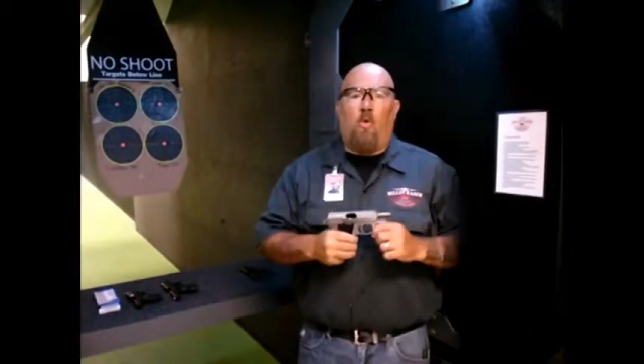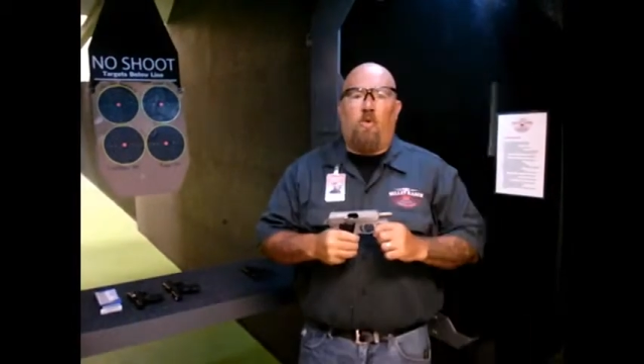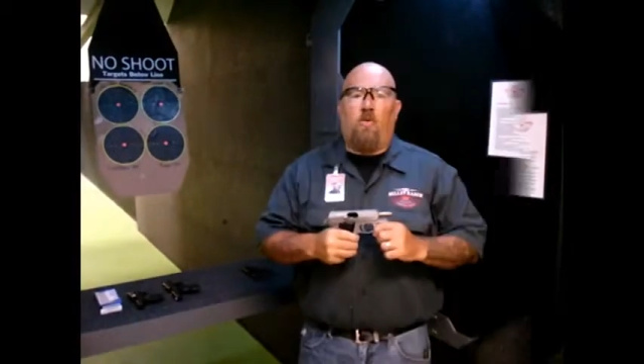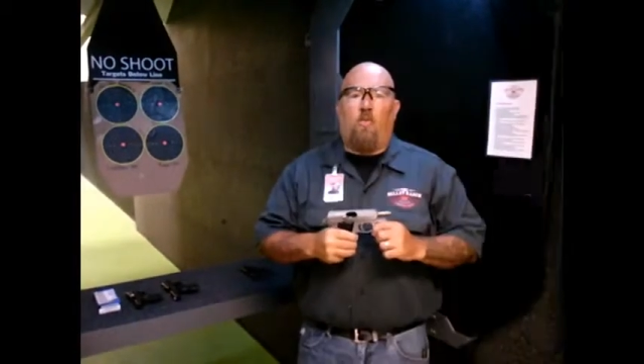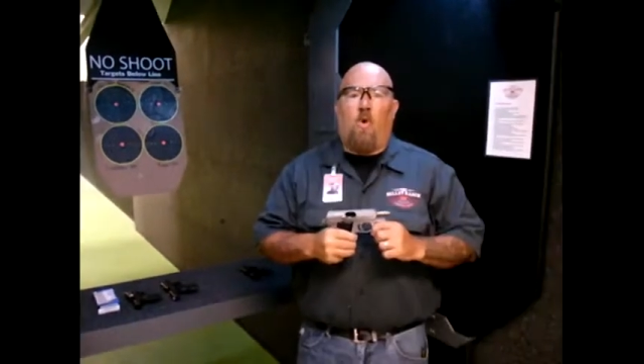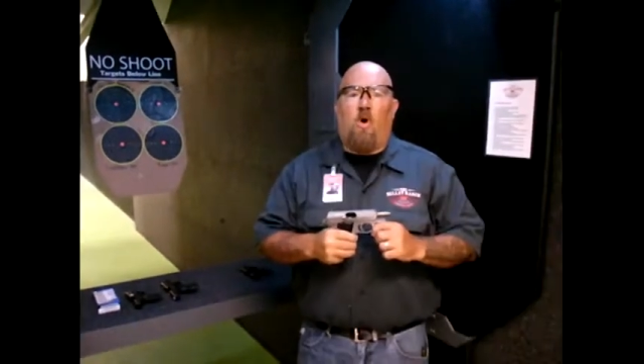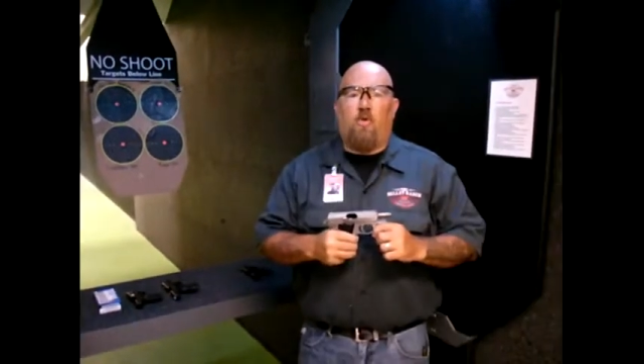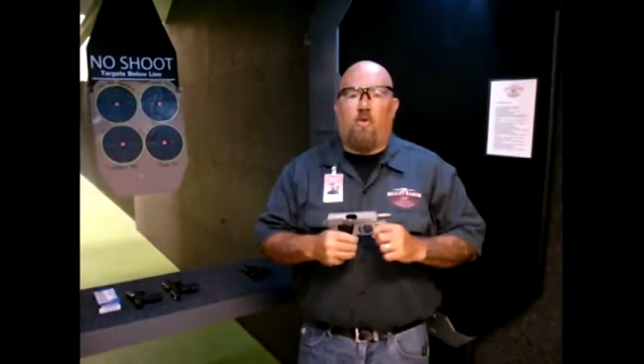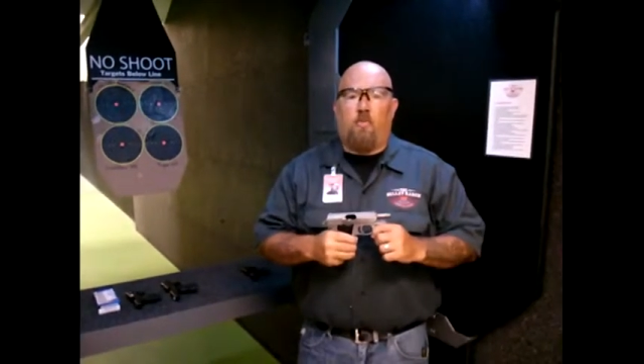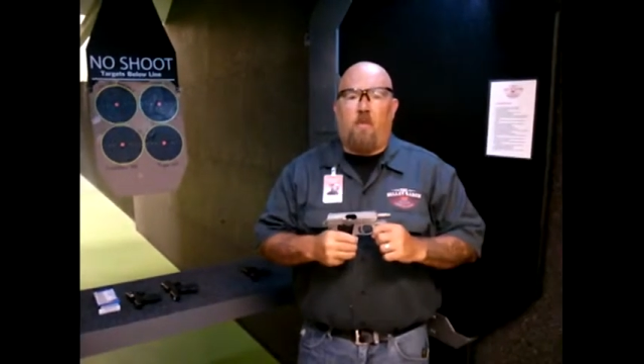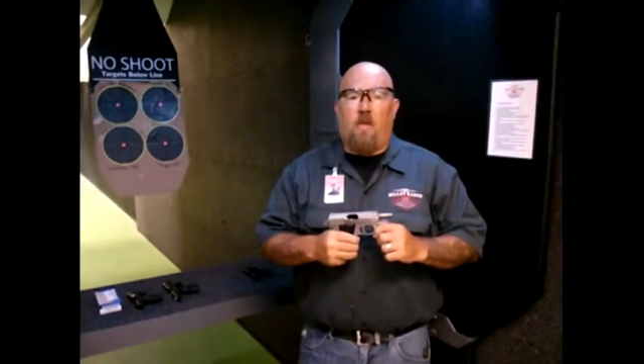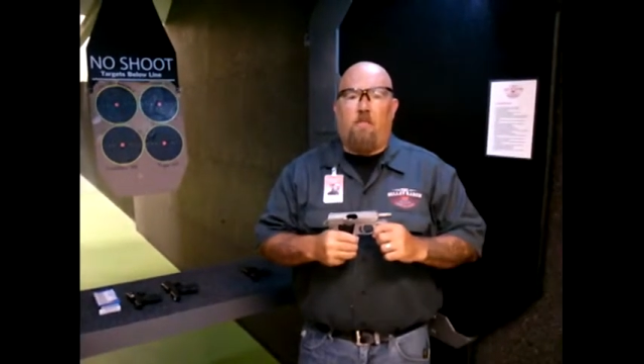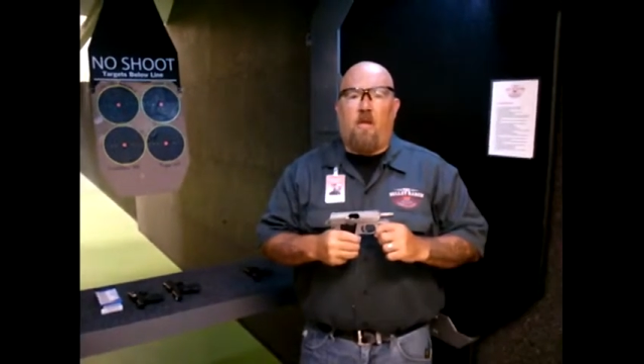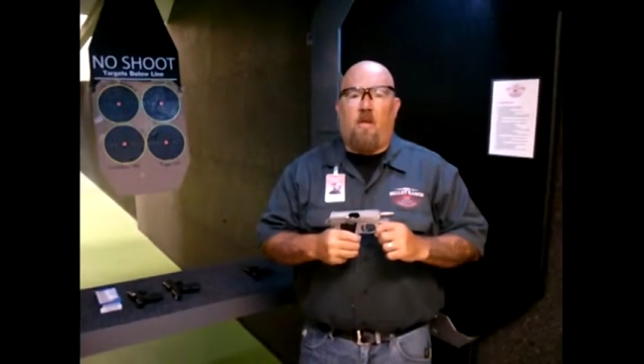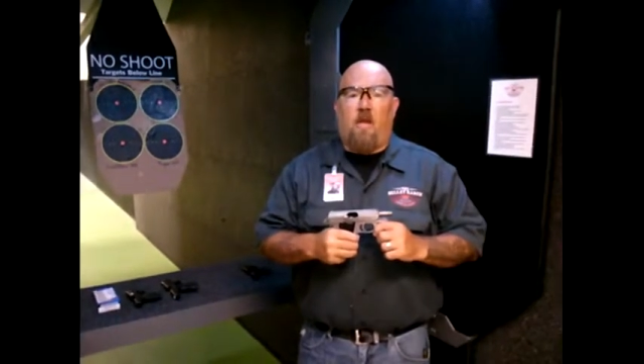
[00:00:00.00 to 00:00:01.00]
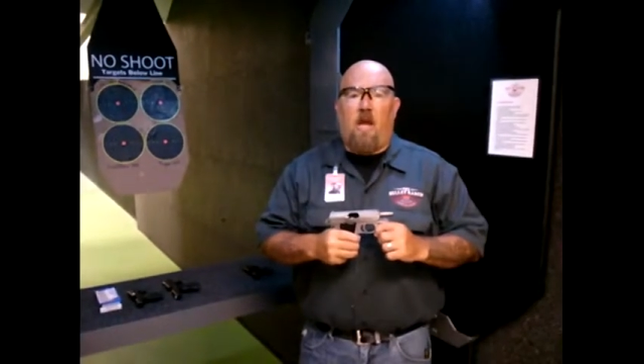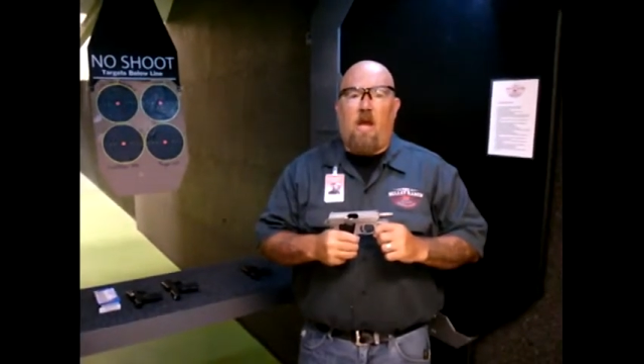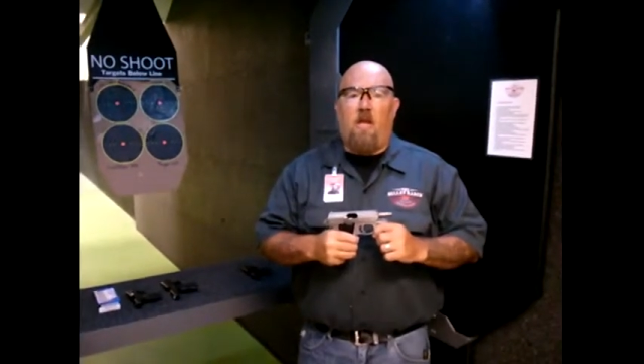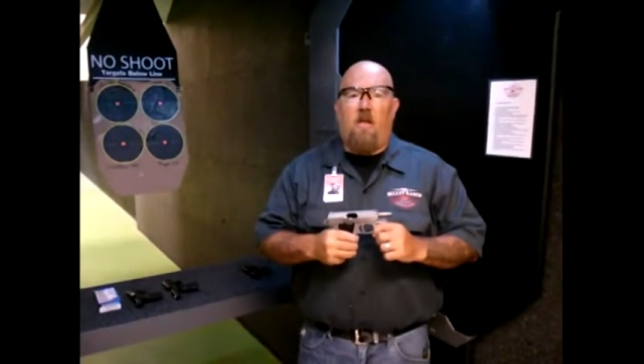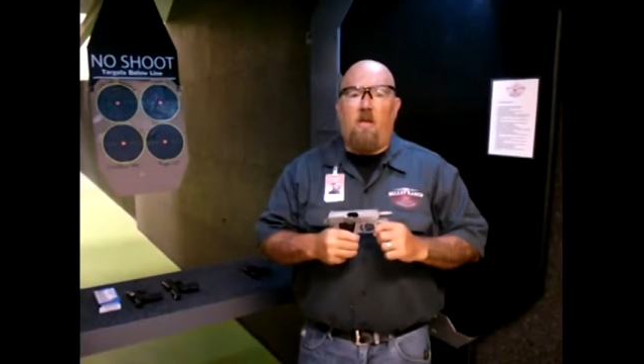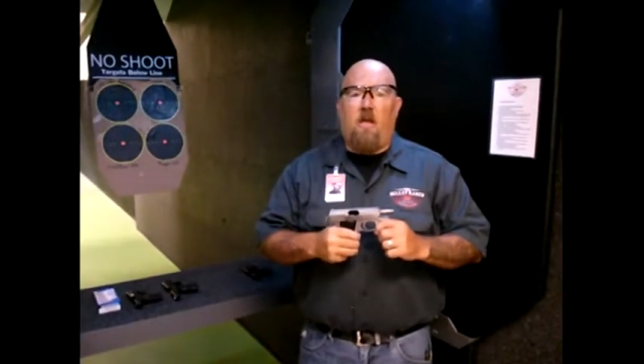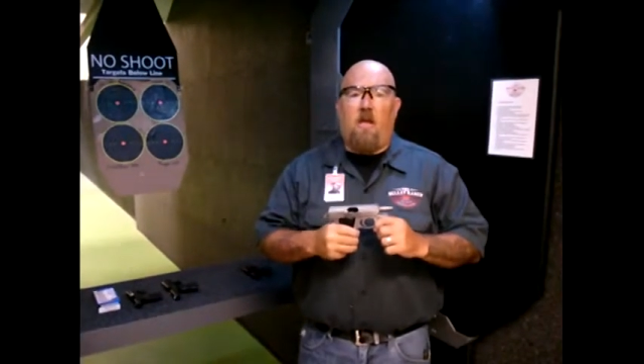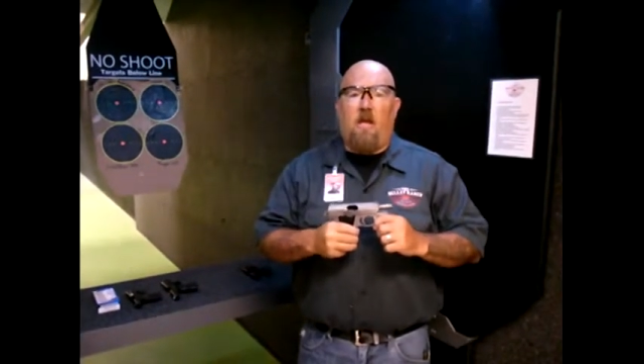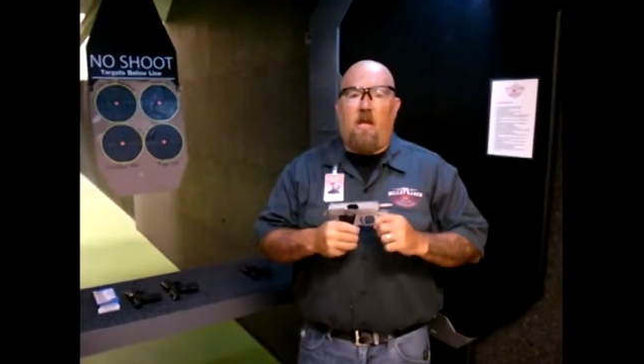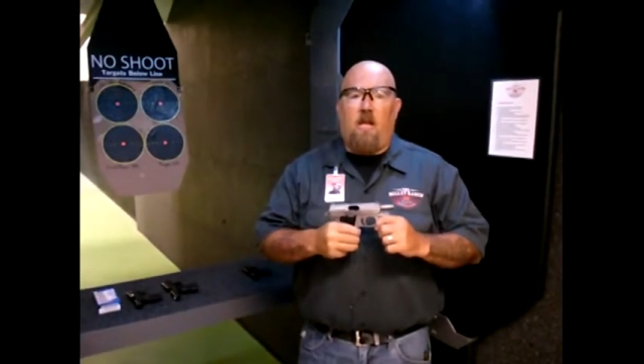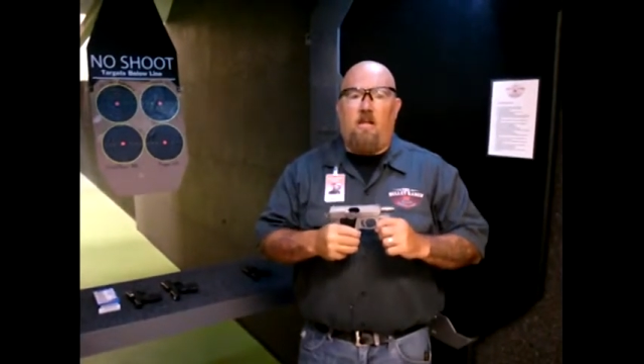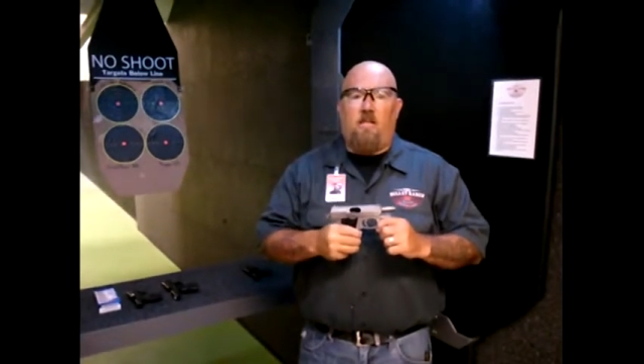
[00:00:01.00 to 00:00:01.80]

Putting the Walther PPK